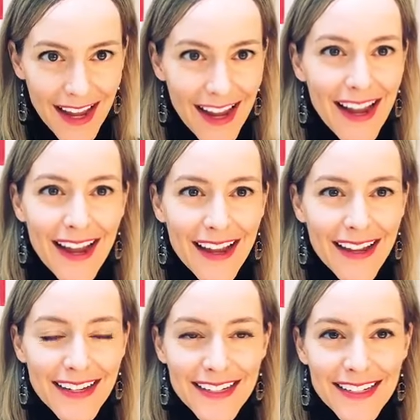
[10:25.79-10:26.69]

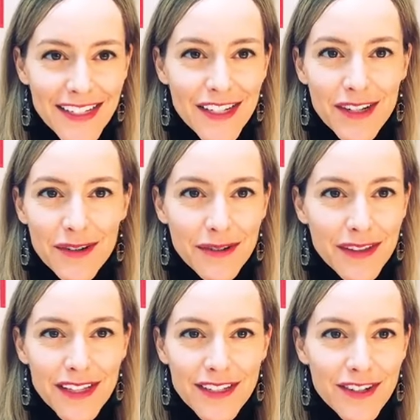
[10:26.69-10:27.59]
and
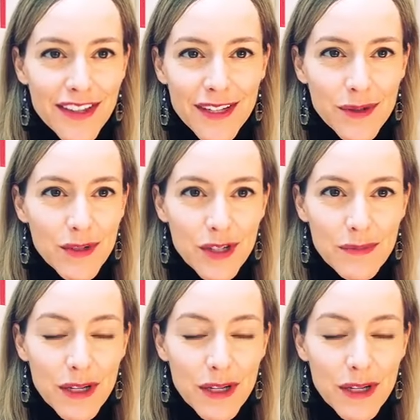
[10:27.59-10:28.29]
these are things we should